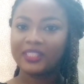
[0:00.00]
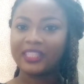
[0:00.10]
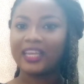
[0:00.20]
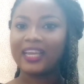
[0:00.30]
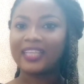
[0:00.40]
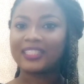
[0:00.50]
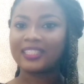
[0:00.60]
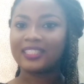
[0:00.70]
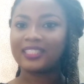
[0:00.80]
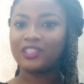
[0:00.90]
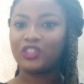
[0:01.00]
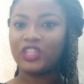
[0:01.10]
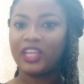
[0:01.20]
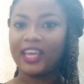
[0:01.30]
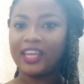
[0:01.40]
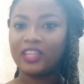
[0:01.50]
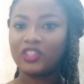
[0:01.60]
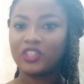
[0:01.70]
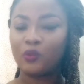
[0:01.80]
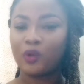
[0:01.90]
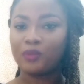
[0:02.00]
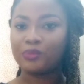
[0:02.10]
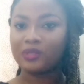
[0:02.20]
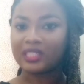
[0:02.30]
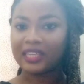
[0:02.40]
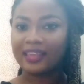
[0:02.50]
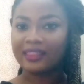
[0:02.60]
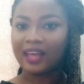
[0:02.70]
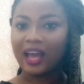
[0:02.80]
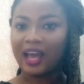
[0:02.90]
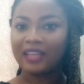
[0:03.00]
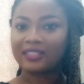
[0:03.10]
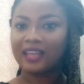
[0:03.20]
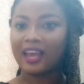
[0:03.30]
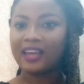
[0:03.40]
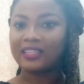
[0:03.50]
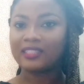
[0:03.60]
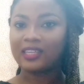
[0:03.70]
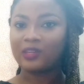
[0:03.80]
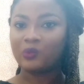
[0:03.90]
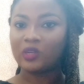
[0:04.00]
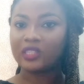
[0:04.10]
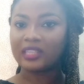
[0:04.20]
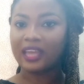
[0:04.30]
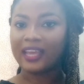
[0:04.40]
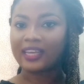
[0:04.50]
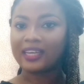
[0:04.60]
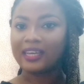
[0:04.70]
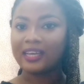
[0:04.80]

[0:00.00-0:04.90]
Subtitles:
The letters GH, when put together, are silent in words like